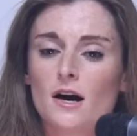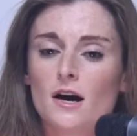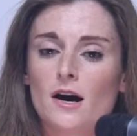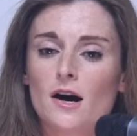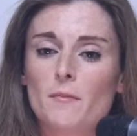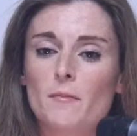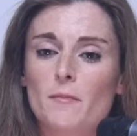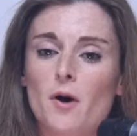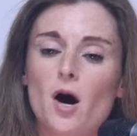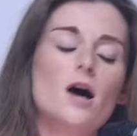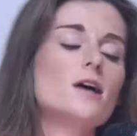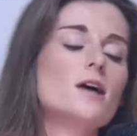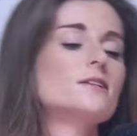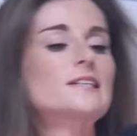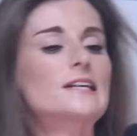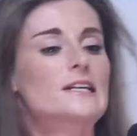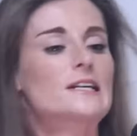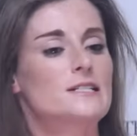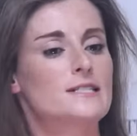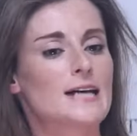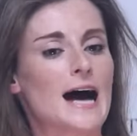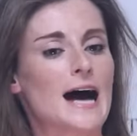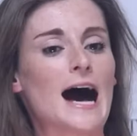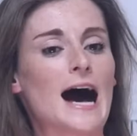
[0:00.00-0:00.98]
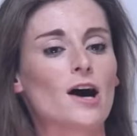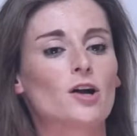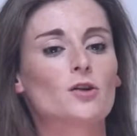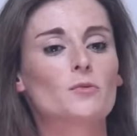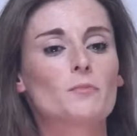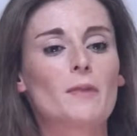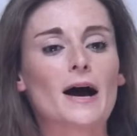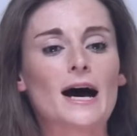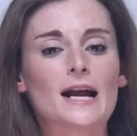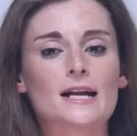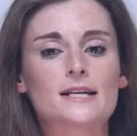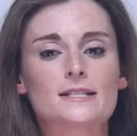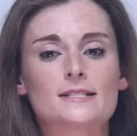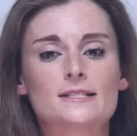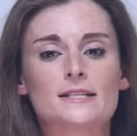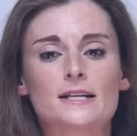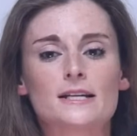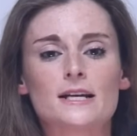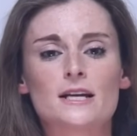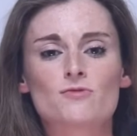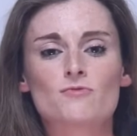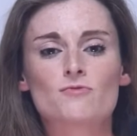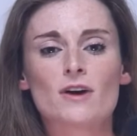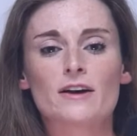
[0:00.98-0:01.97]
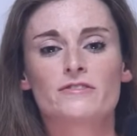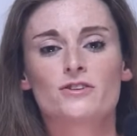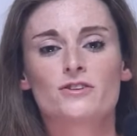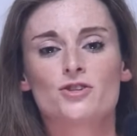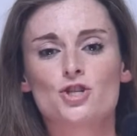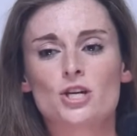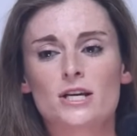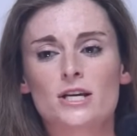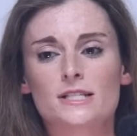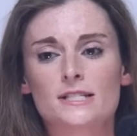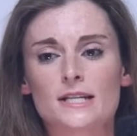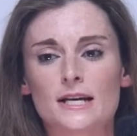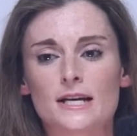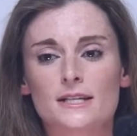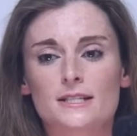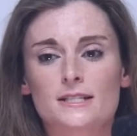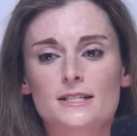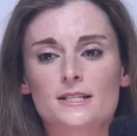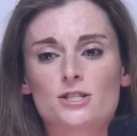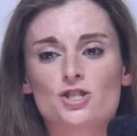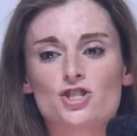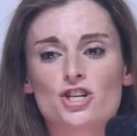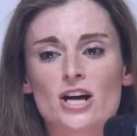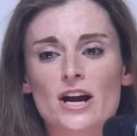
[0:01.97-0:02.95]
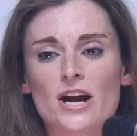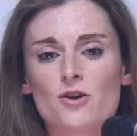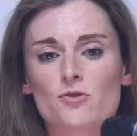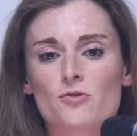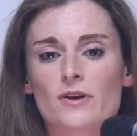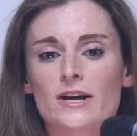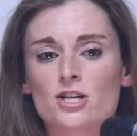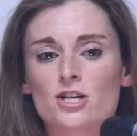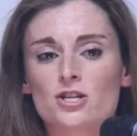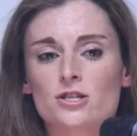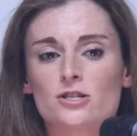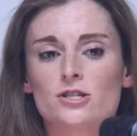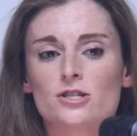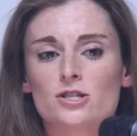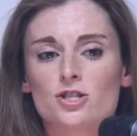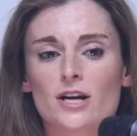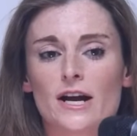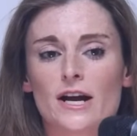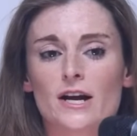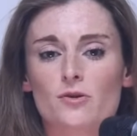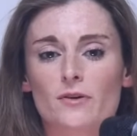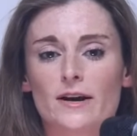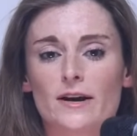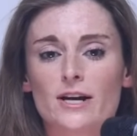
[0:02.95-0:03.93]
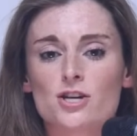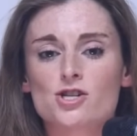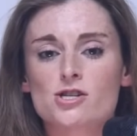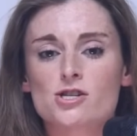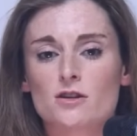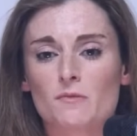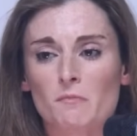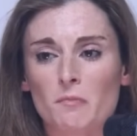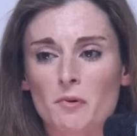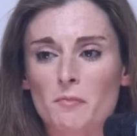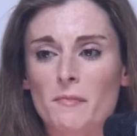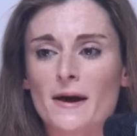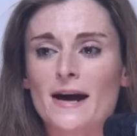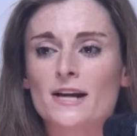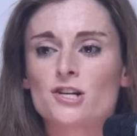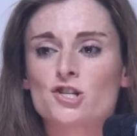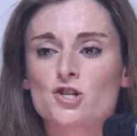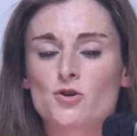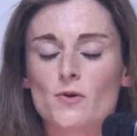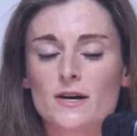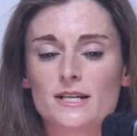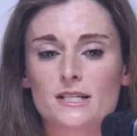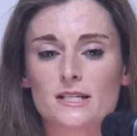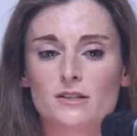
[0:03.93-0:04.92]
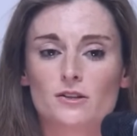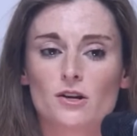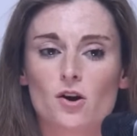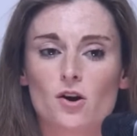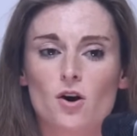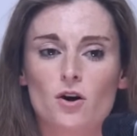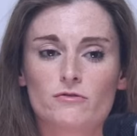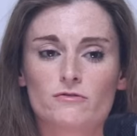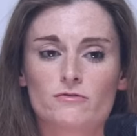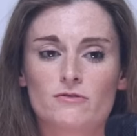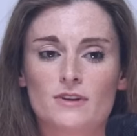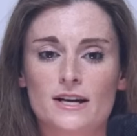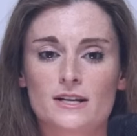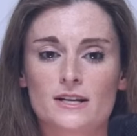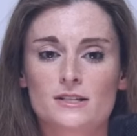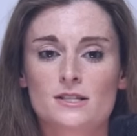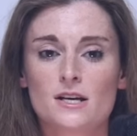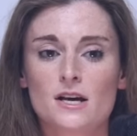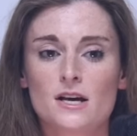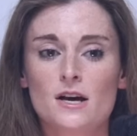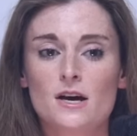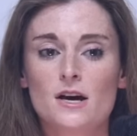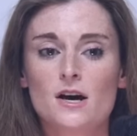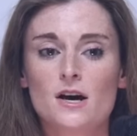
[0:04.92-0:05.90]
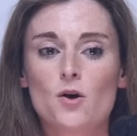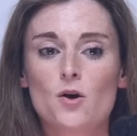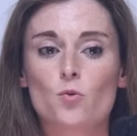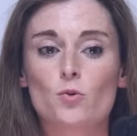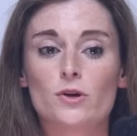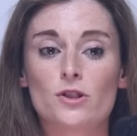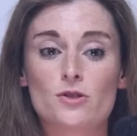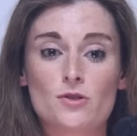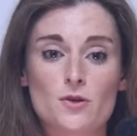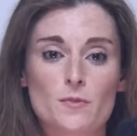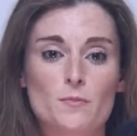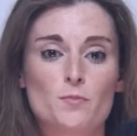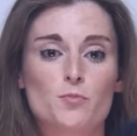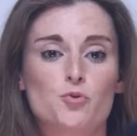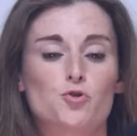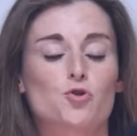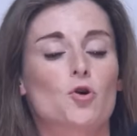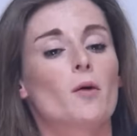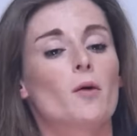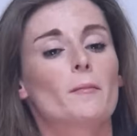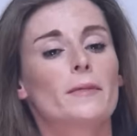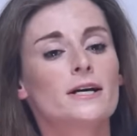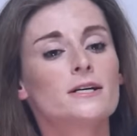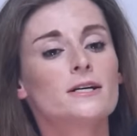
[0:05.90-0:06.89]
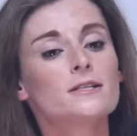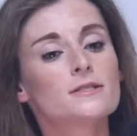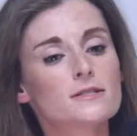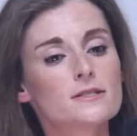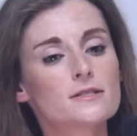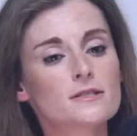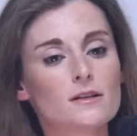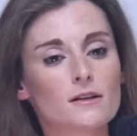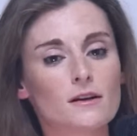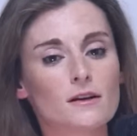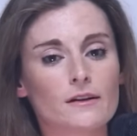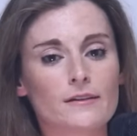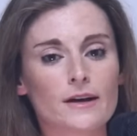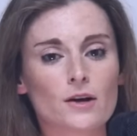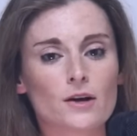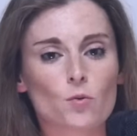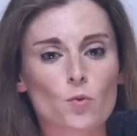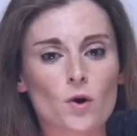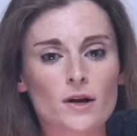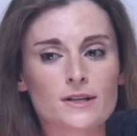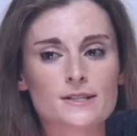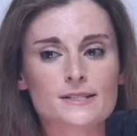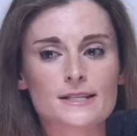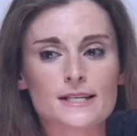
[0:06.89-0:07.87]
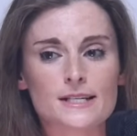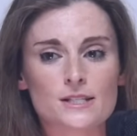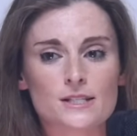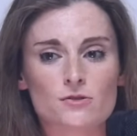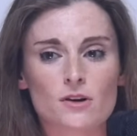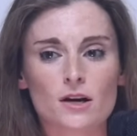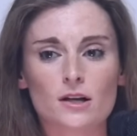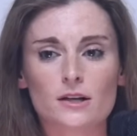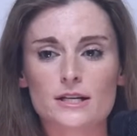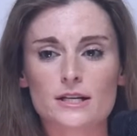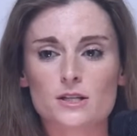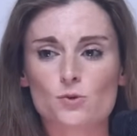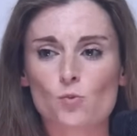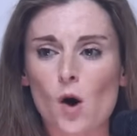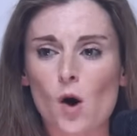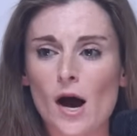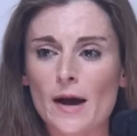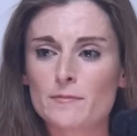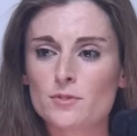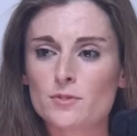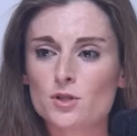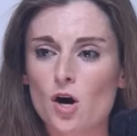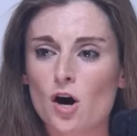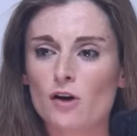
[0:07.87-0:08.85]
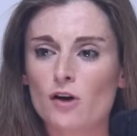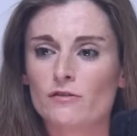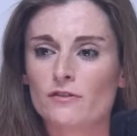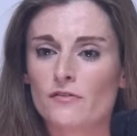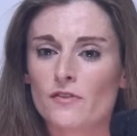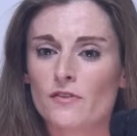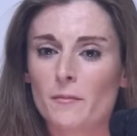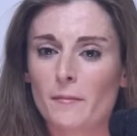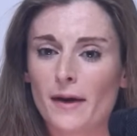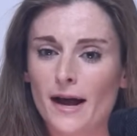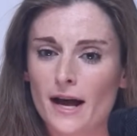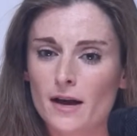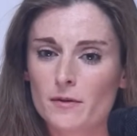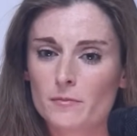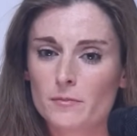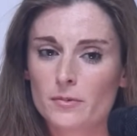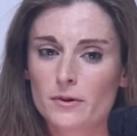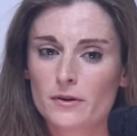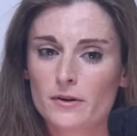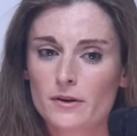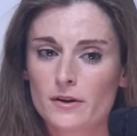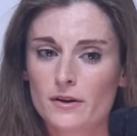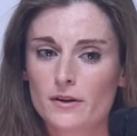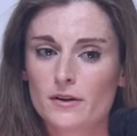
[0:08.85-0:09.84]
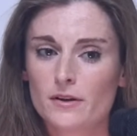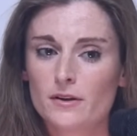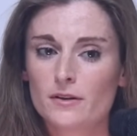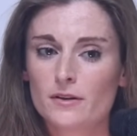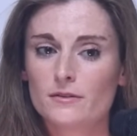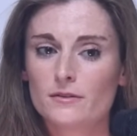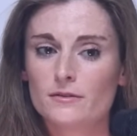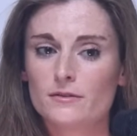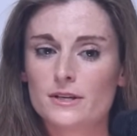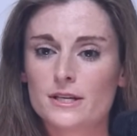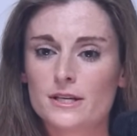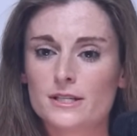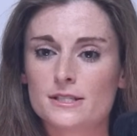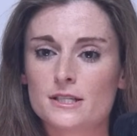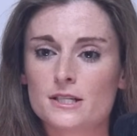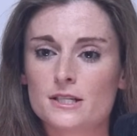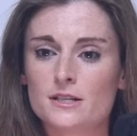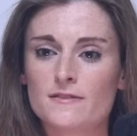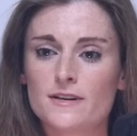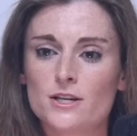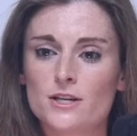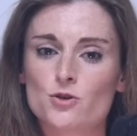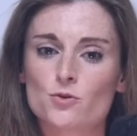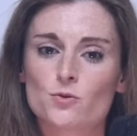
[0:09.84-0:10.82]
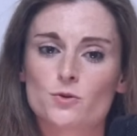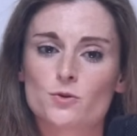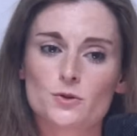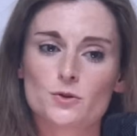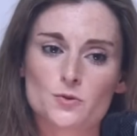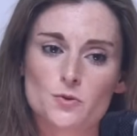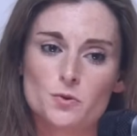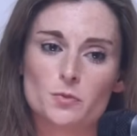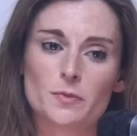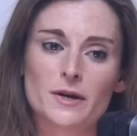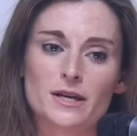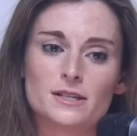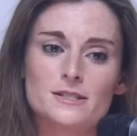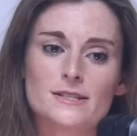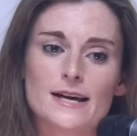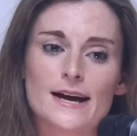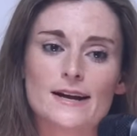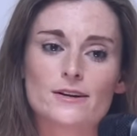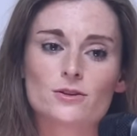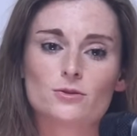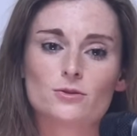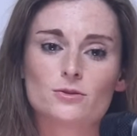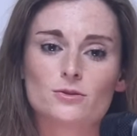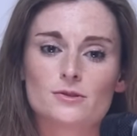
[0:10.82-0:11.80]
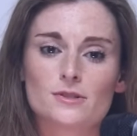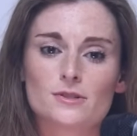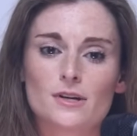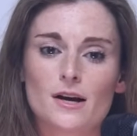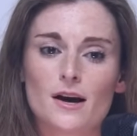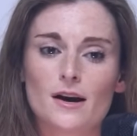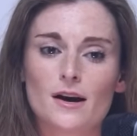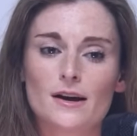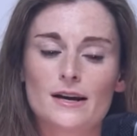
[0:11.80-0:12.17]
passing down Palestinian refugee status generation to generation and perpetuating the conflict with the promise that once Israel is wiped off of the map, these individuals will be settled